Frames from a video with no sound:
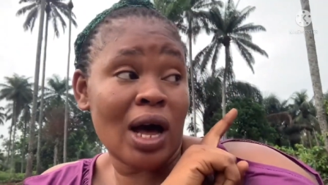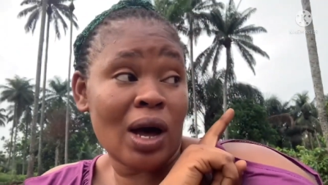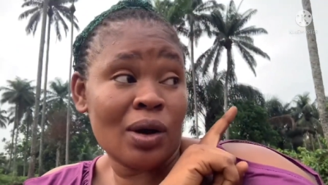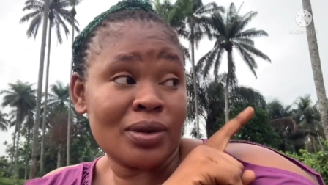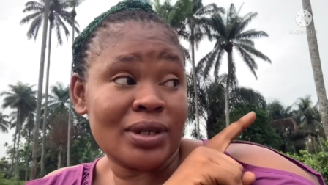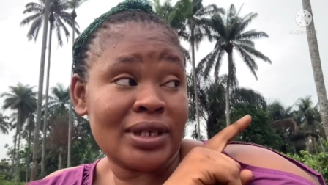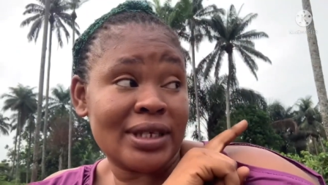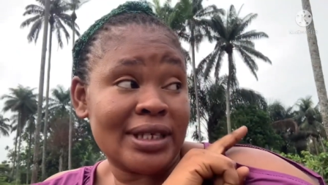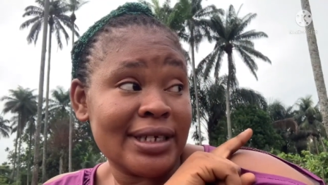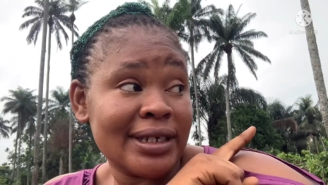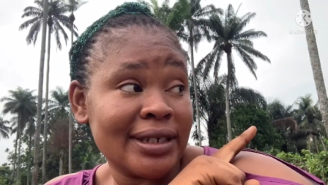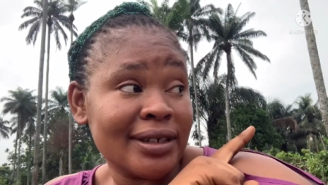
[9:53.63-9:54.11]

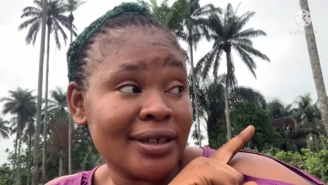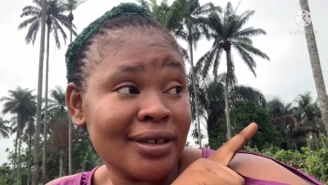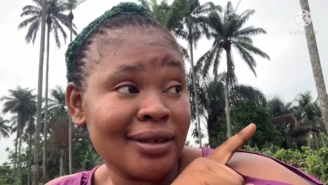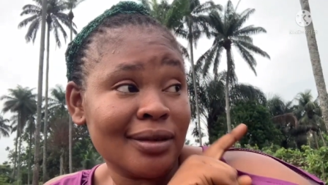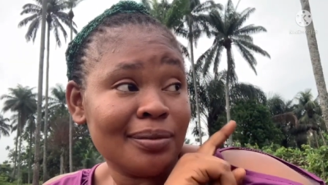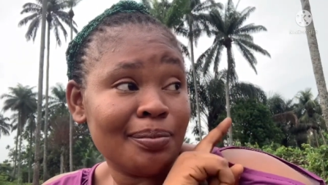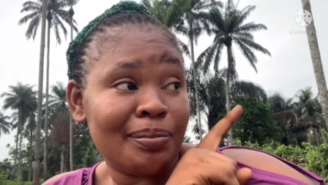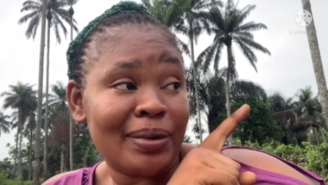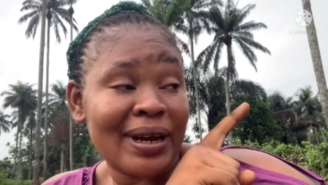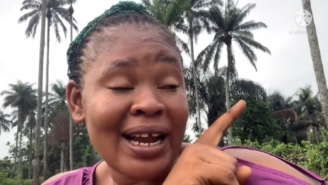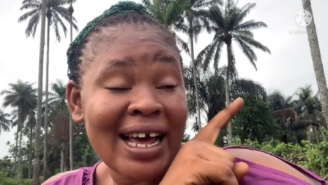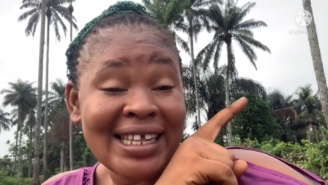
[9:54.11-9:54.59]
I'll
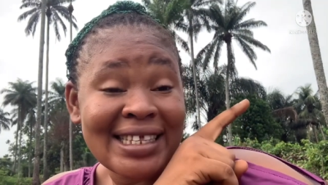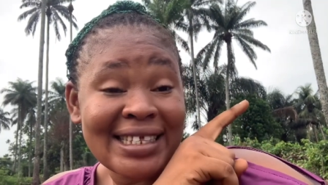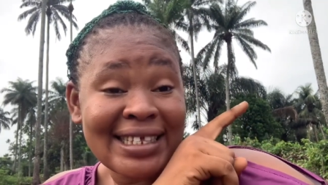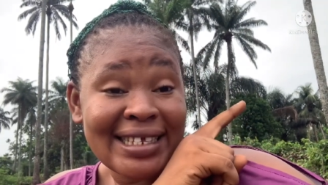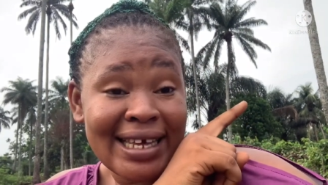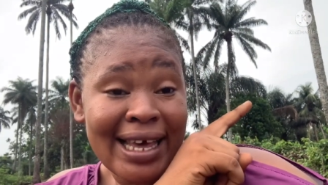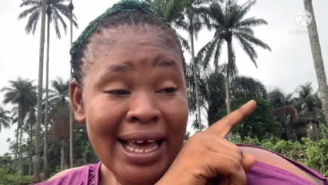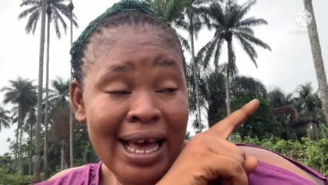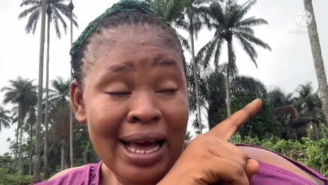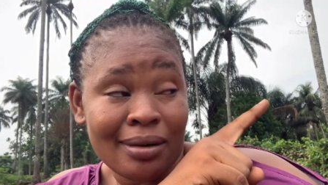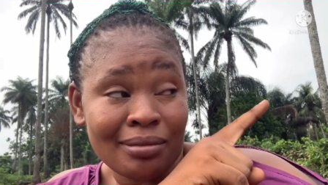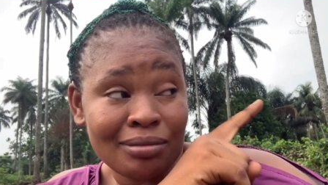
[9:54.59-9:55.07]
still
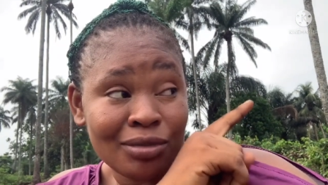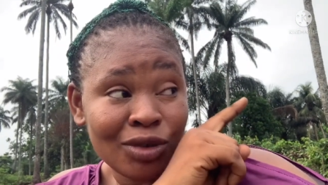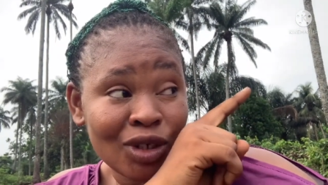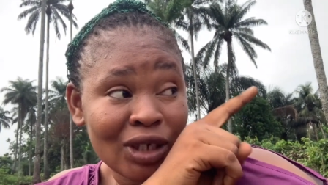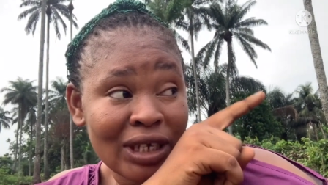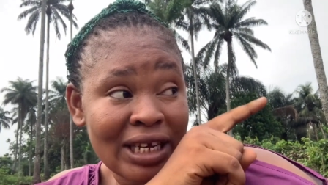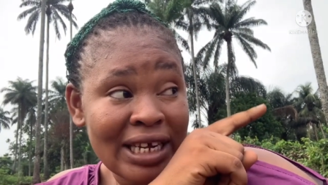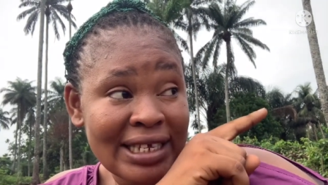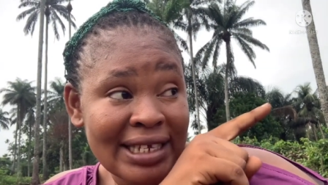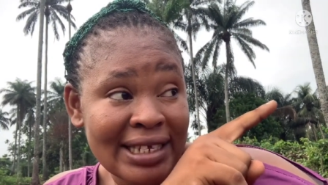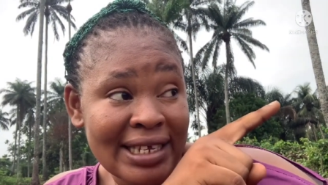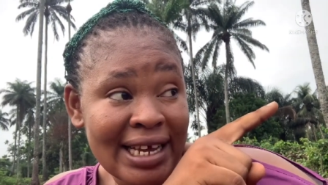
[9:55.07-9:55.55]
plant yam
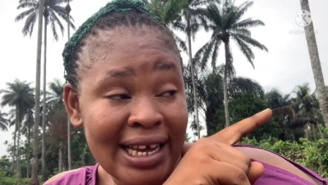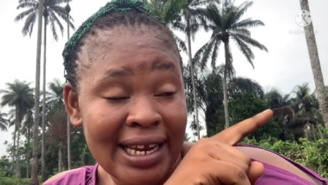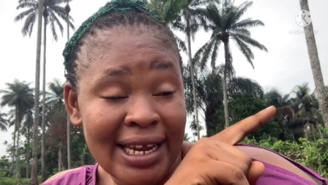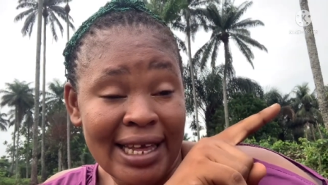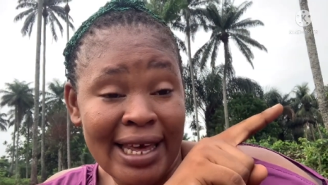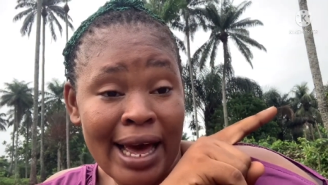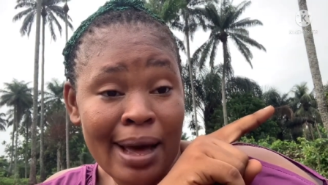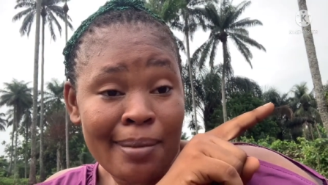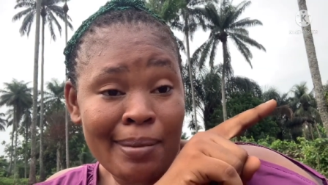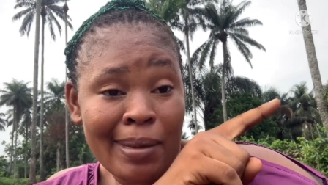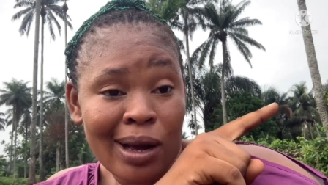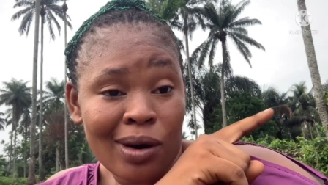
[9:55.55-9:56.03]
the other side,
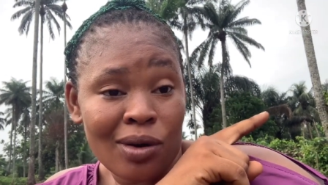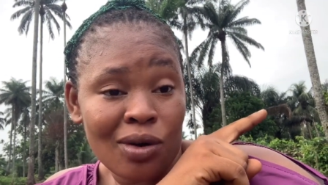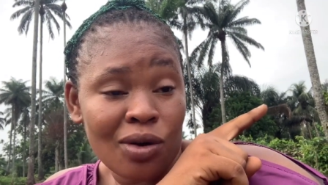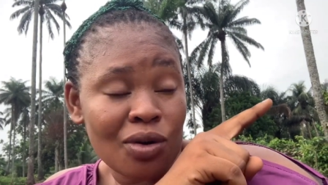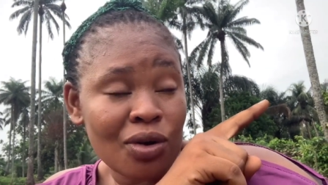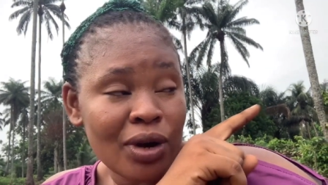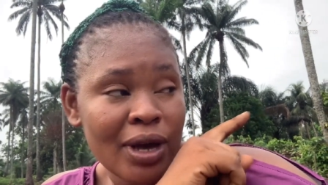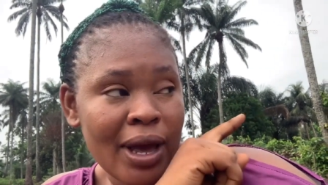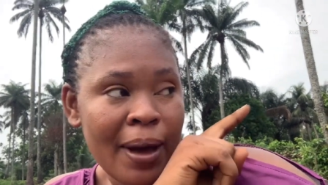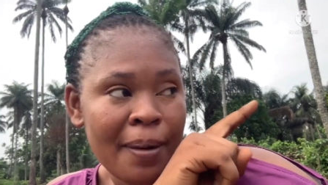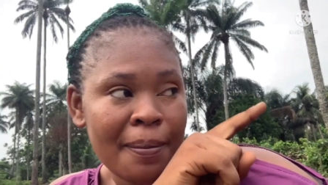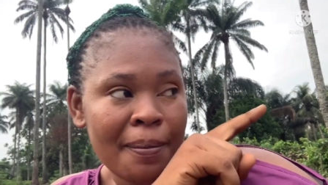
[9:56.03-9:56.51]
yam and
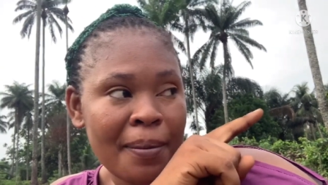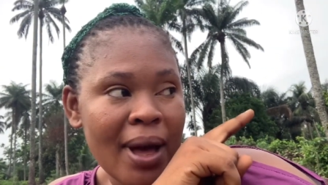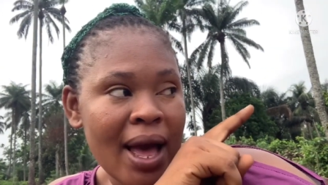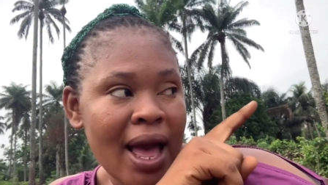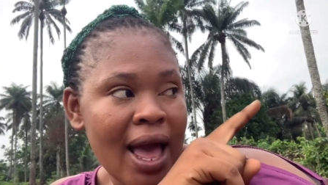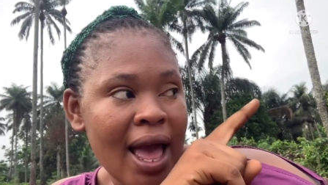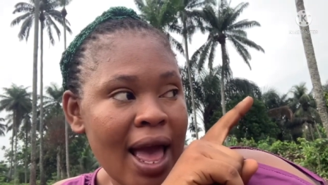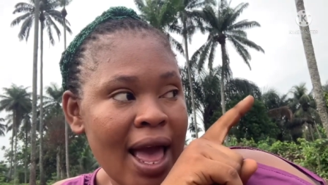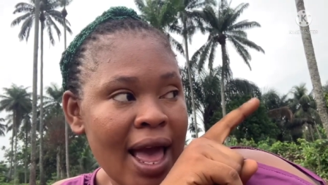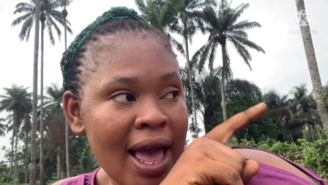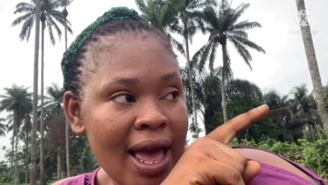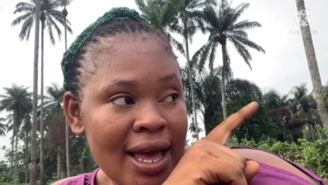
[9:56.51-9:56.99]
cocoyam,
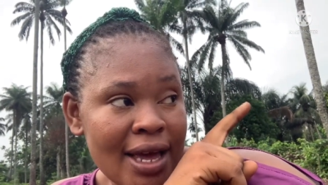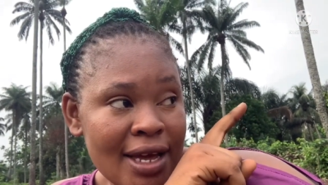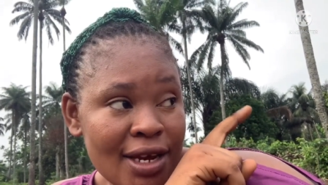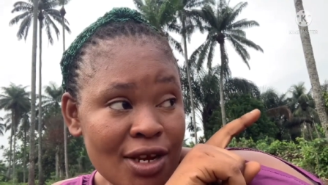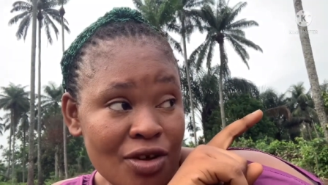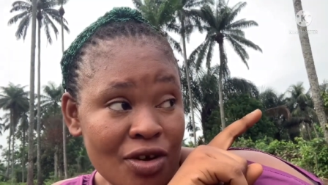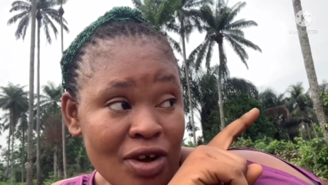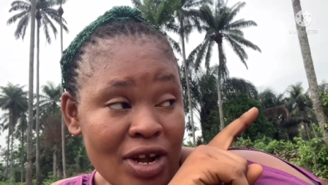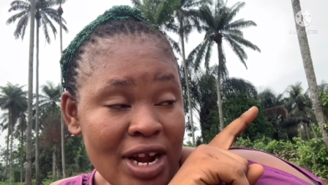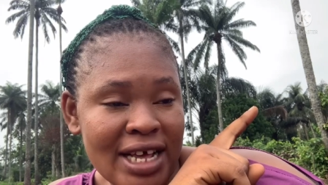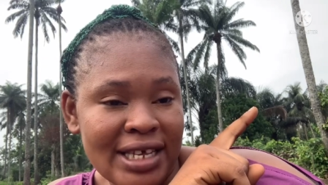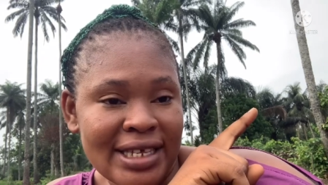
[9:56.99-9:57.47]

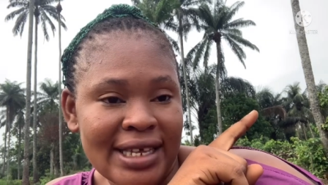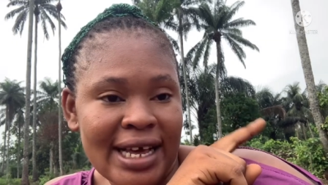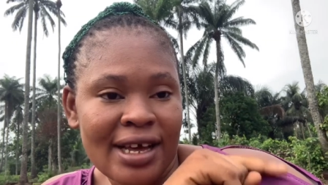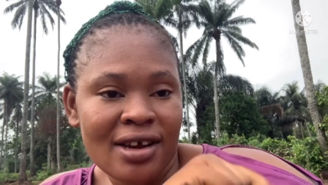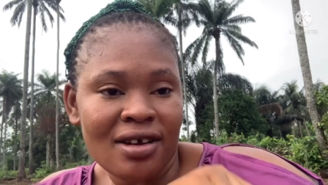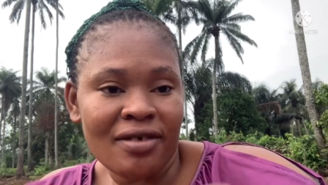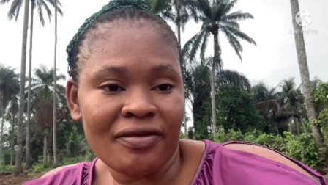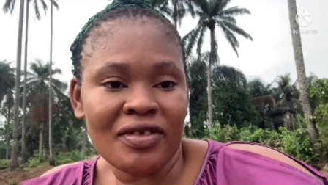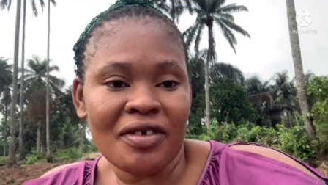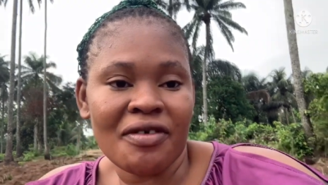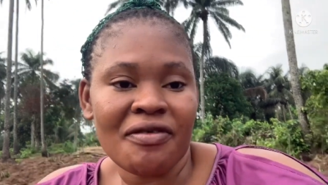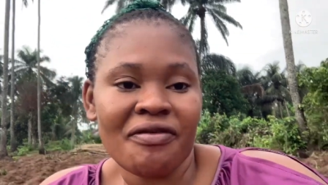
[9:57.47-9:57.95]
the other
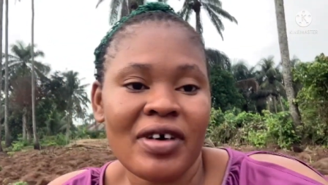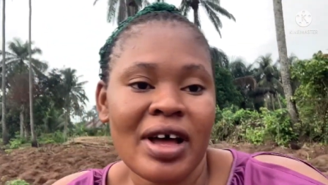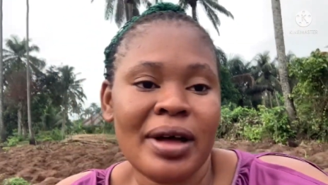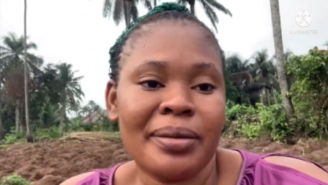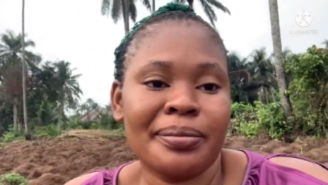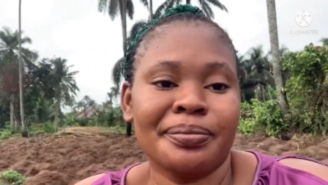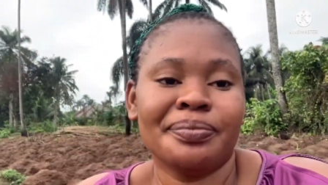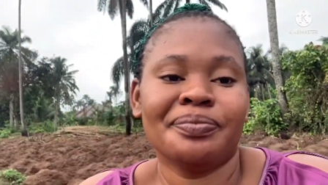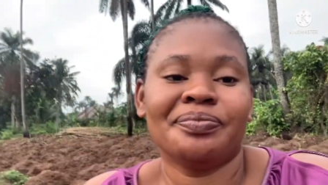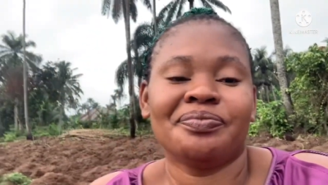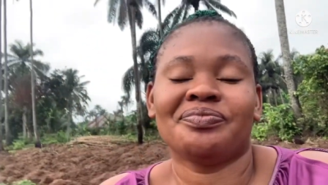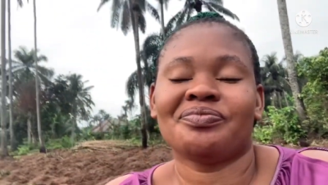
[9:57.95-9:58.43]
side of the
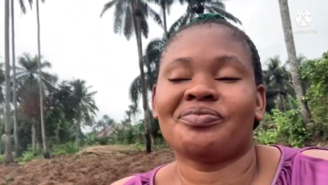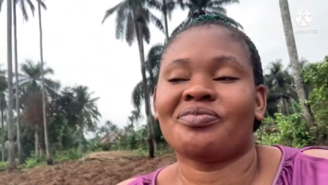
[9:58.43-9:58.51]
farm.